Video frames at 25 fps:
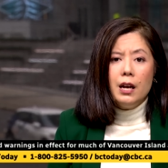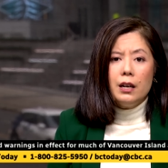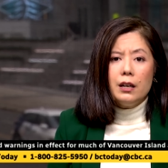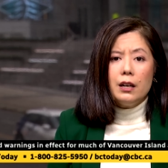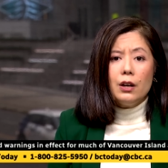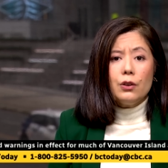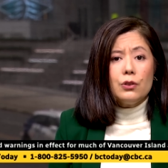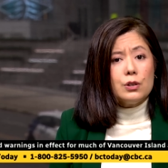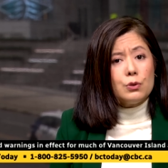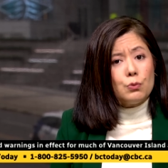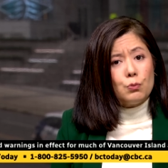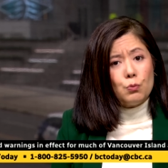
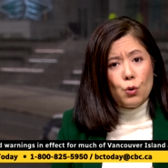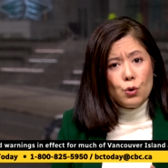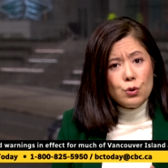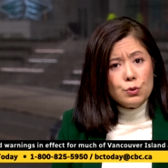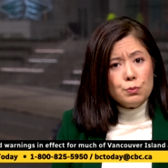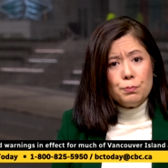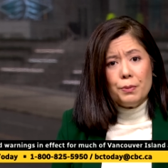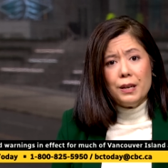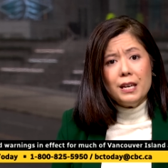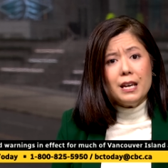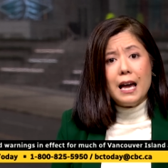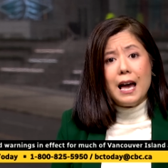Now, it
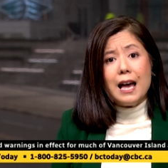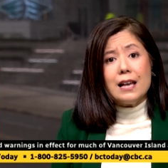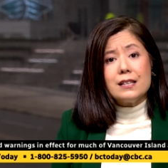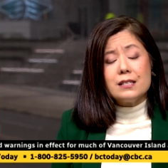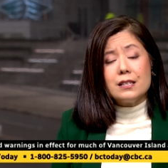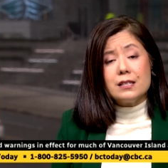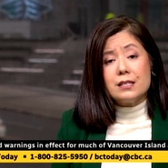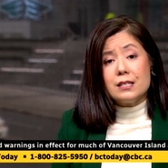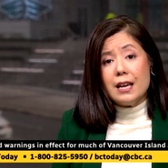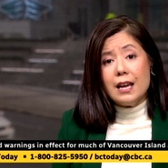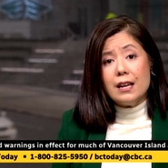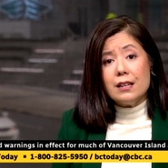won't be as
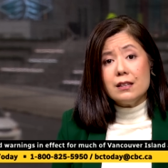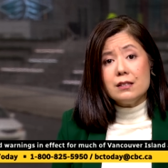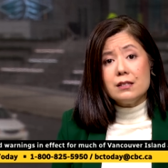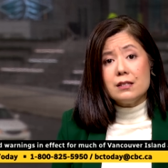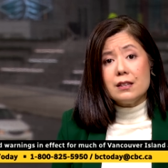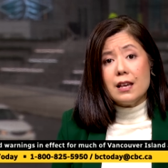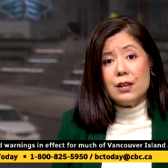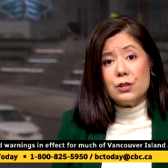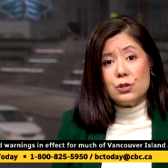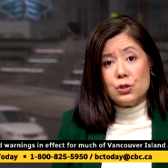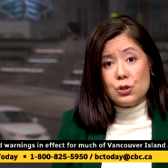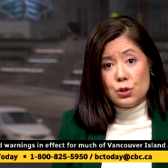intense
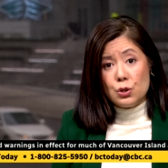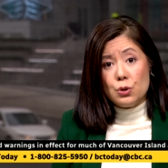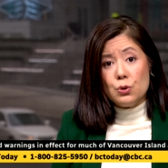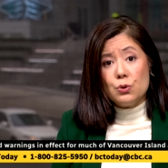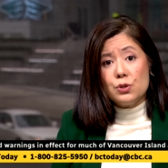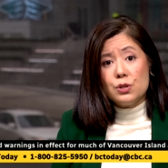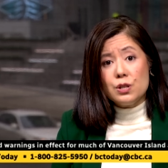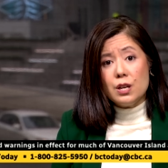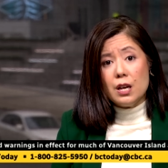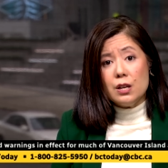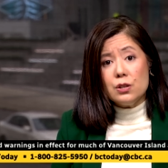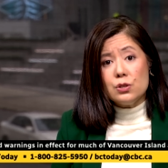as
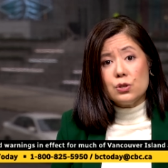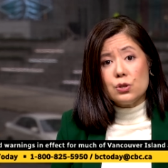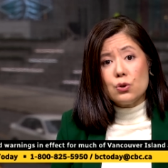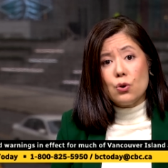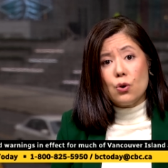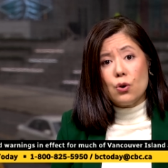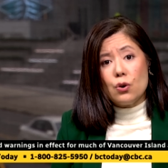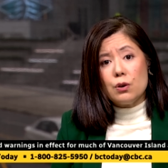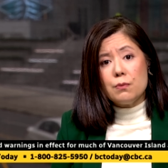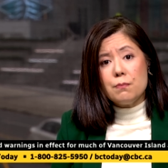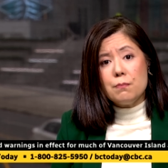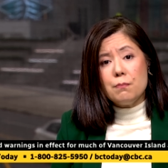Tuesday's
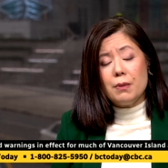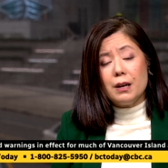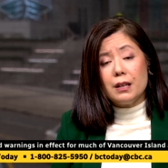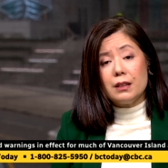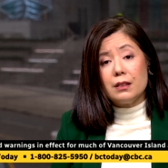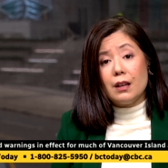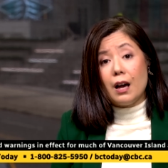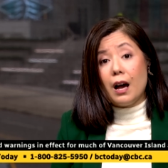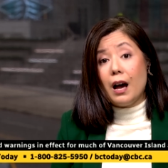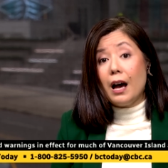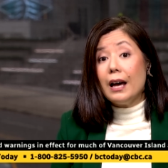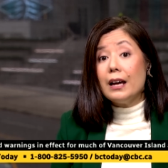storm, but
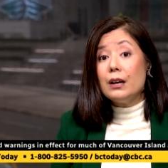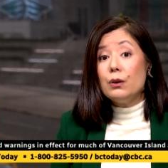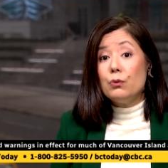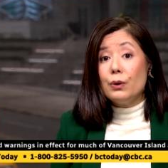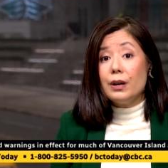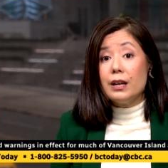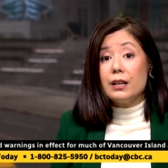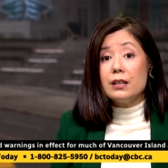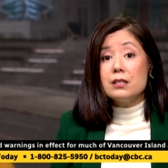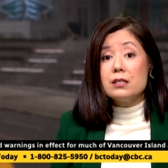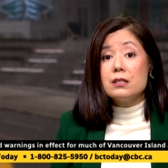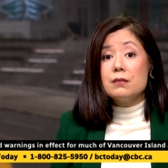the high
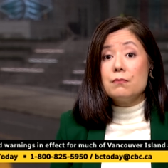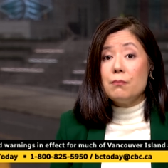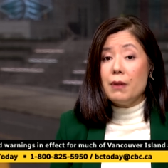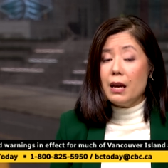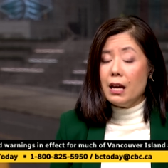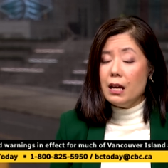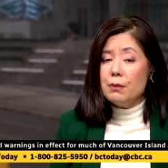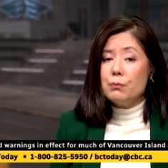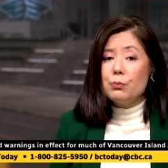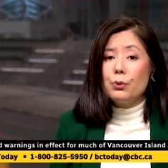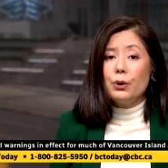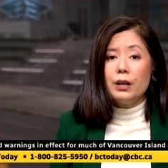winds
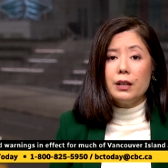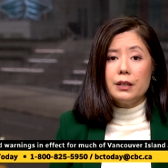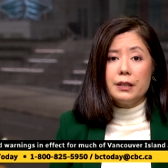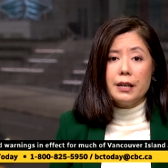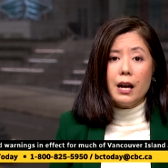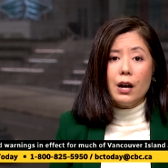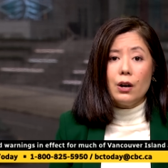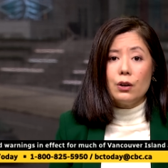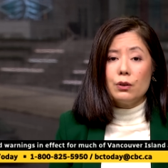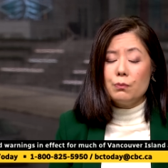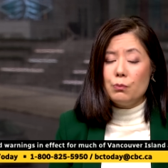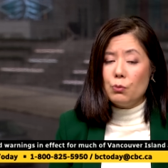may bring
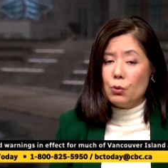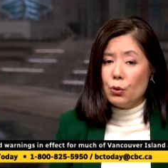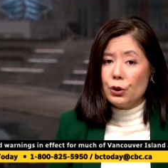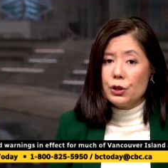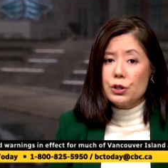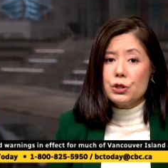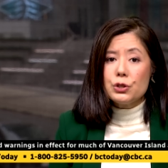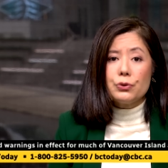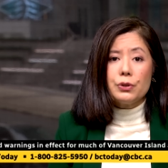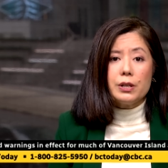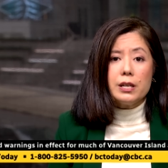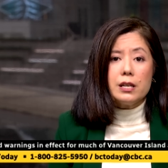down more
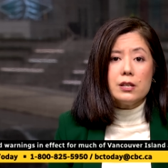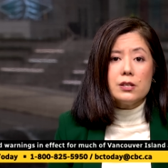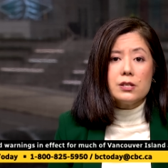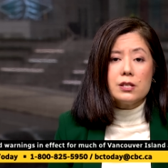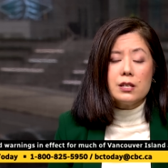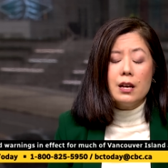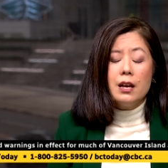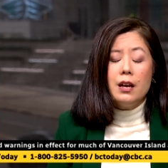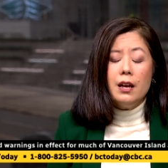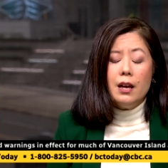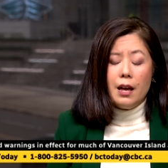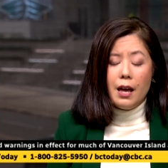trees
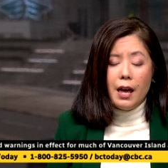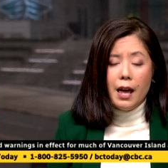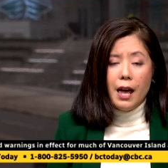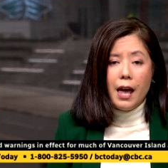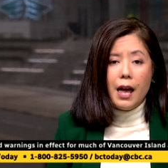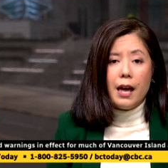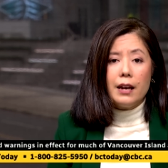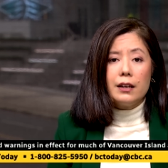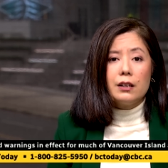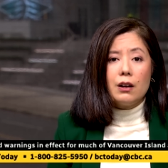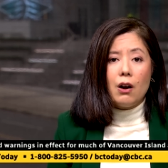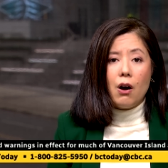
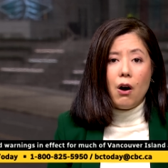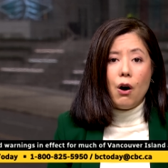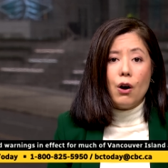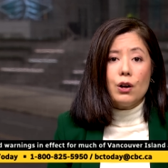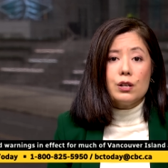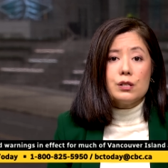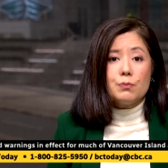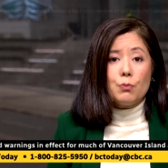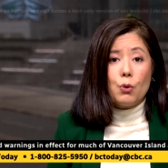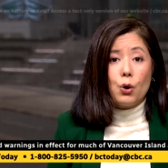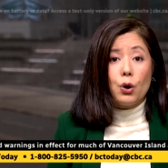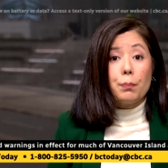and
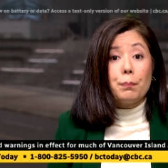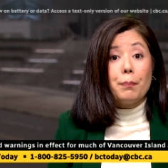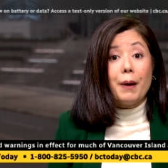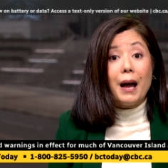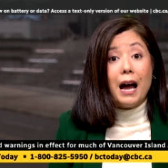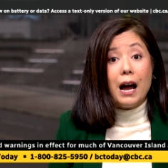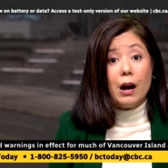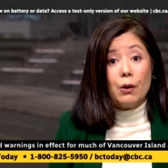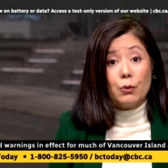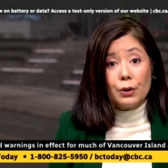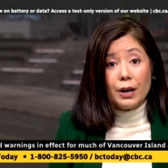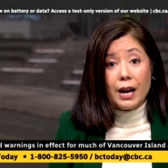cause more
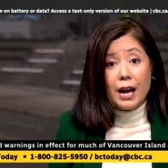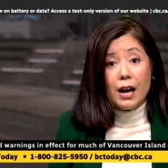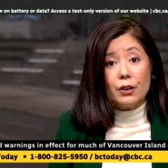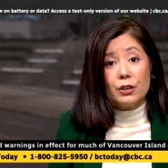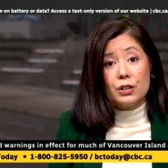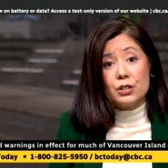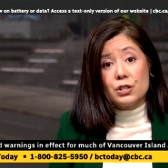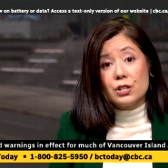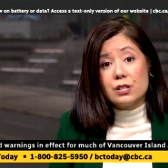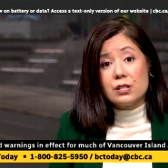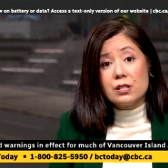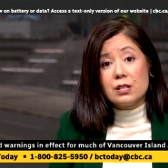power
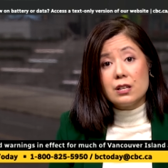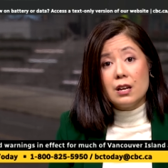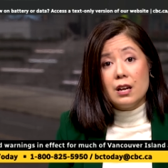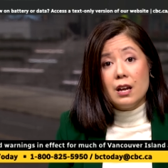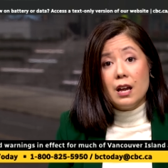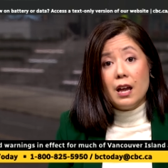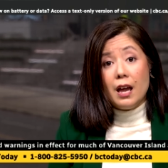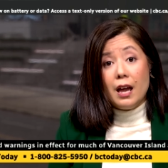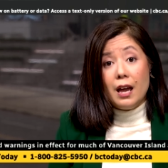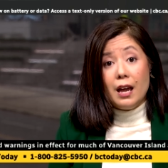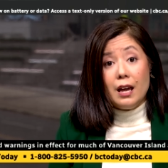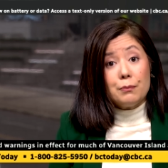outages
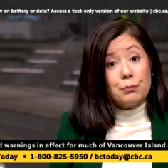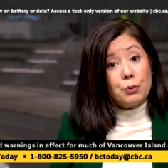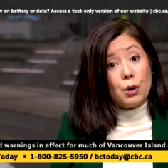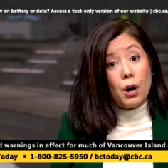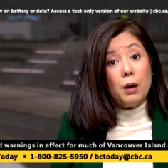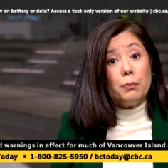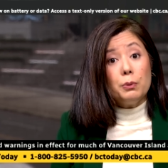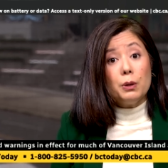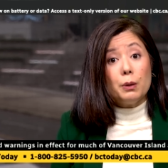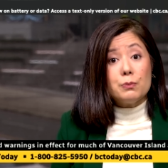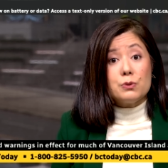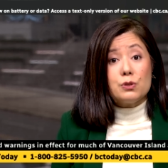and
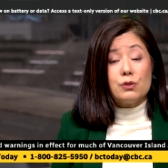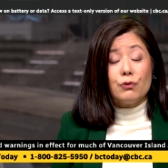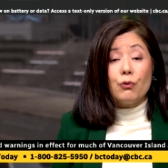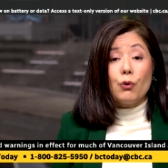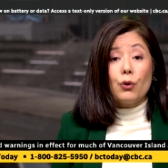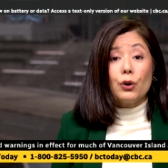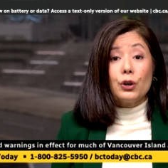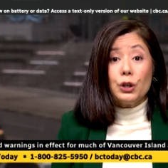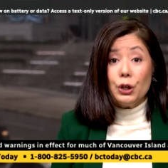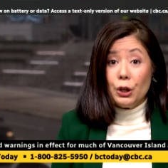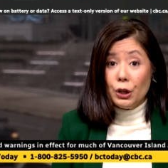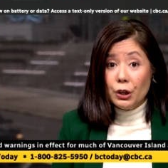problems
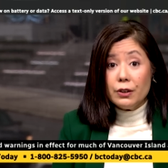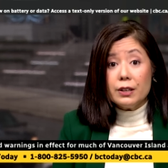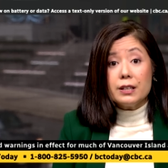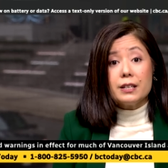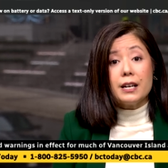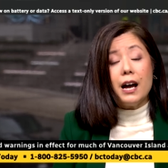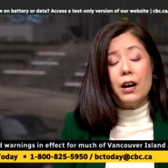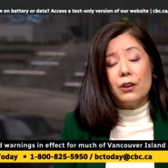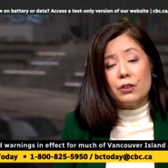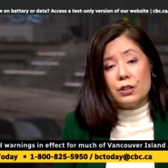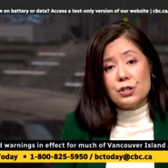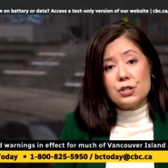for current
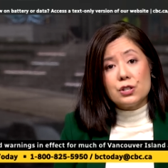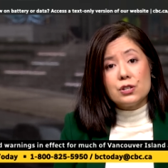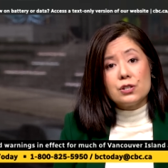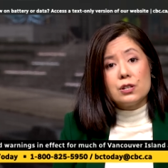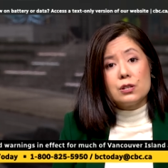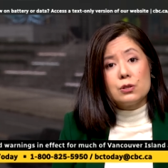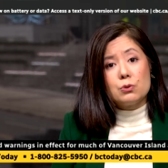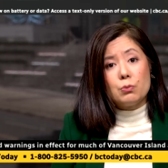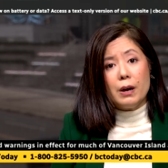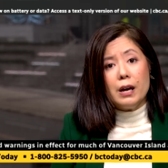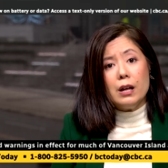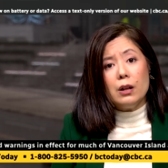outages
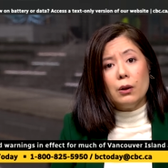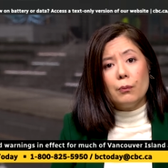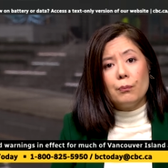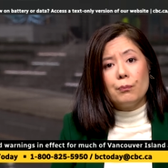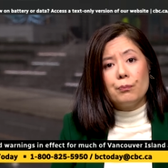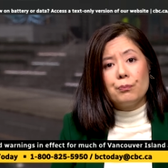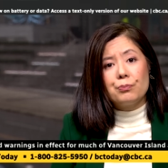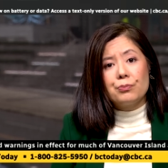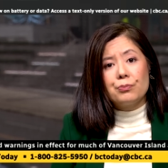as well.